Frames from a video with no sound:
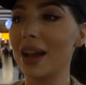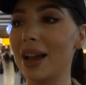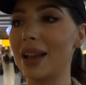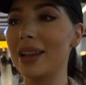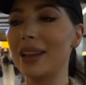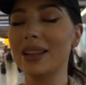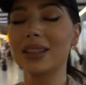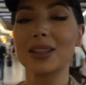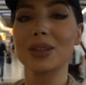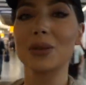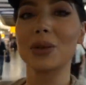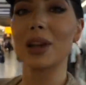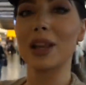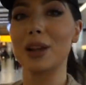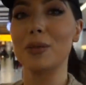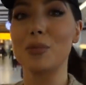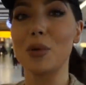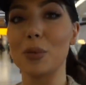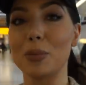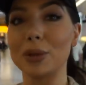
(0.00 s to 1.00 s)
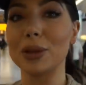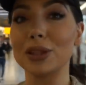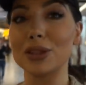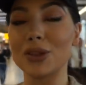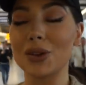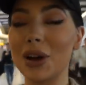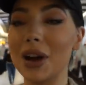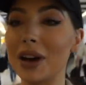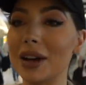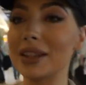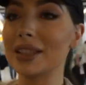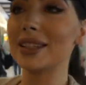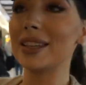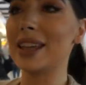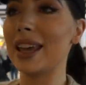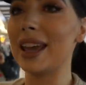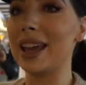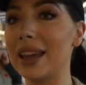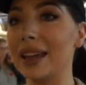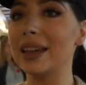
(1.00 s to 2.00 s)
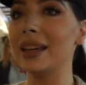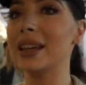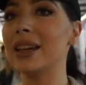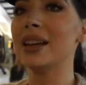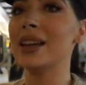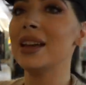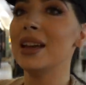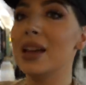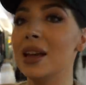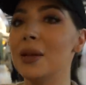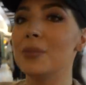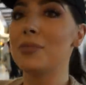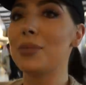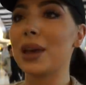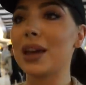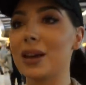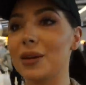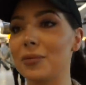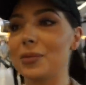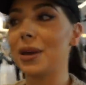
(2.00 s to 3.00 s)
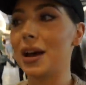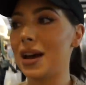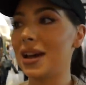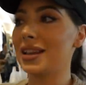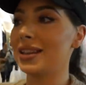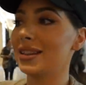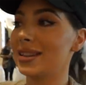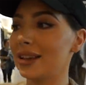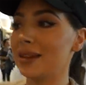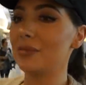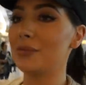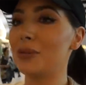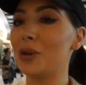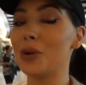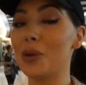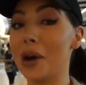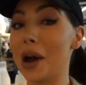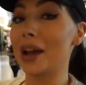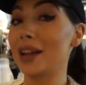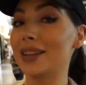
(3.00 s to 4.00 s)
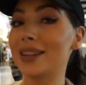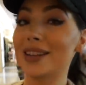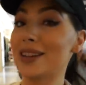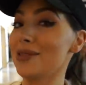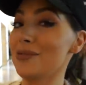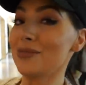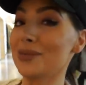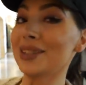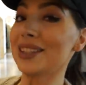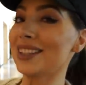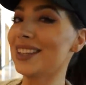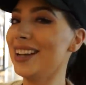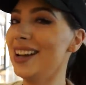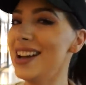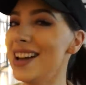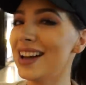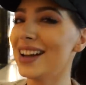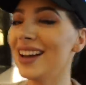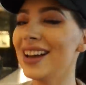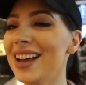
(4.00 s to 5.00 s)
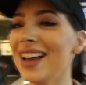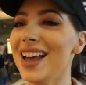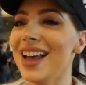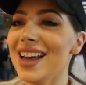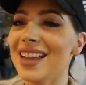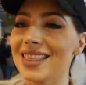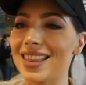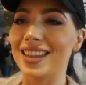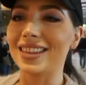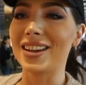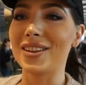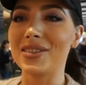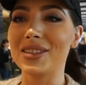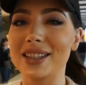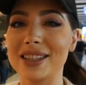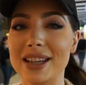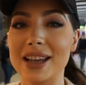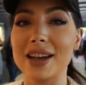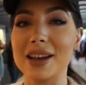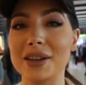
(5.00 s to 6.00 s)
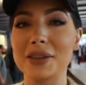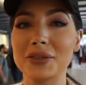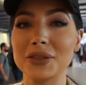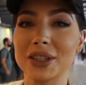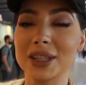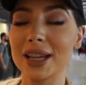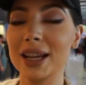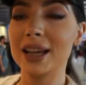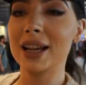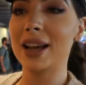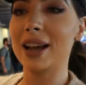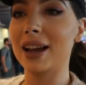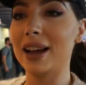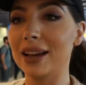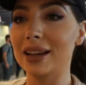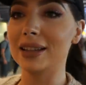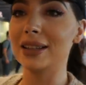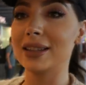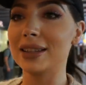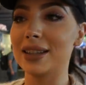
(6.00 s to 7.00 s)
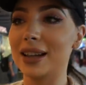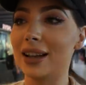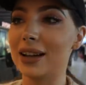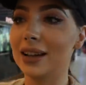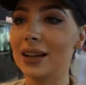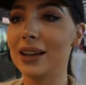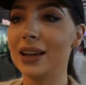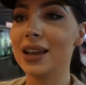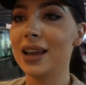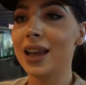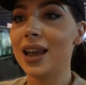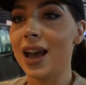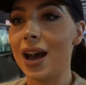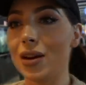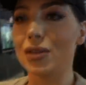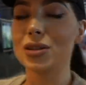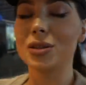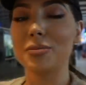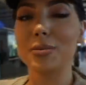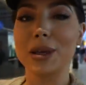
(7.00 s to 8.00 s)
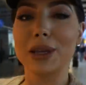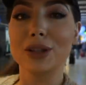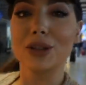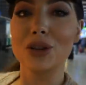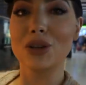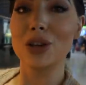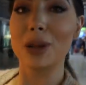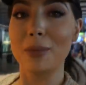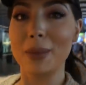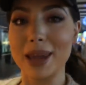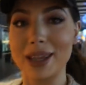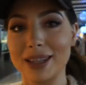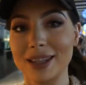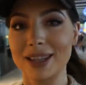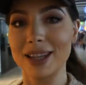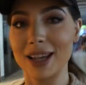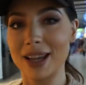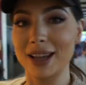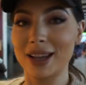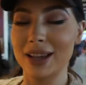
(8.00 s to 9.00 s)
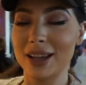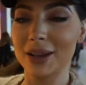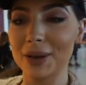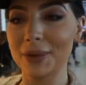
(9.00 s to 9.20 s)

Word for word: uh, let's quickly pop into Cartier, pick up the item or items that I reserved, and uh, I'll speak to you in a bit.